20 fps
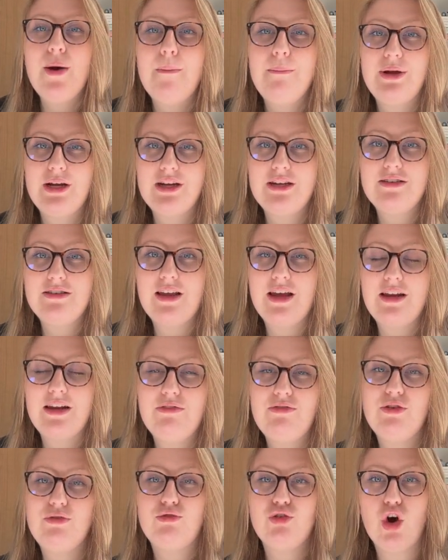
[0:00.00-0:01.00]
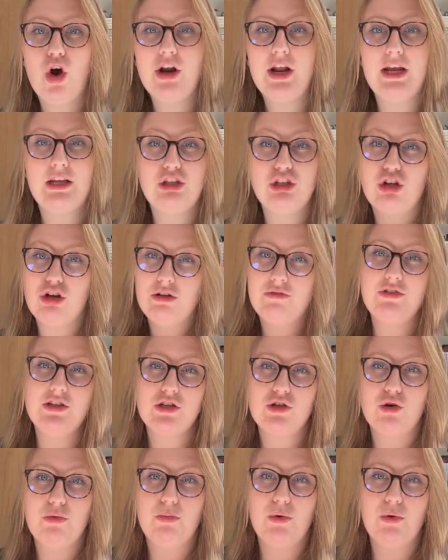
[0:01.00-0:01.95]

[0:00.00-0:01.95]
because then if you've got it and you've got the physical